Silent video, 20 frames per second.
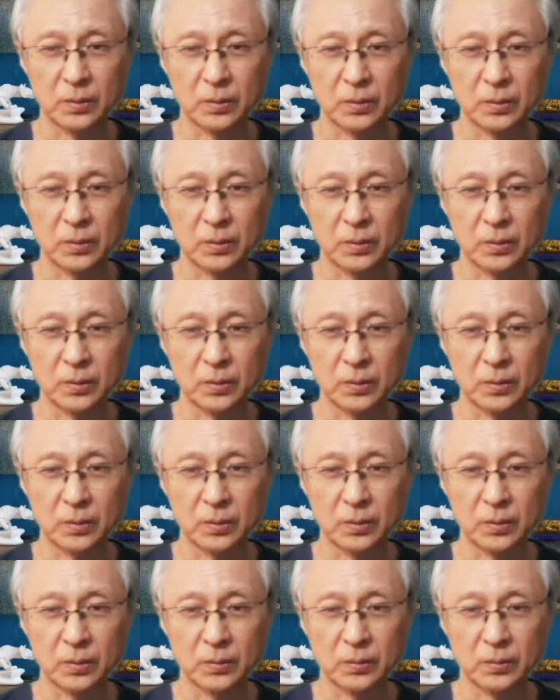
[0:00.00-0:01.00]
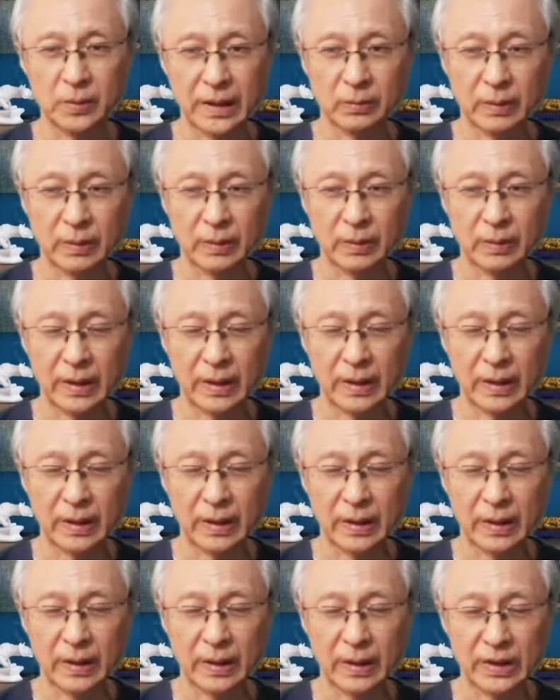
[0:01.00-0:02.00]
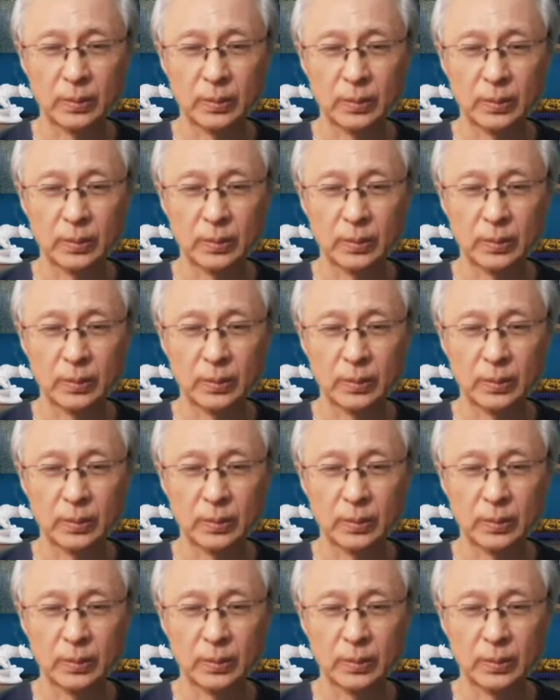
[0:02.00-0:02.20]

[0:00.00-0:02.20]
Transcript: This treatment also works,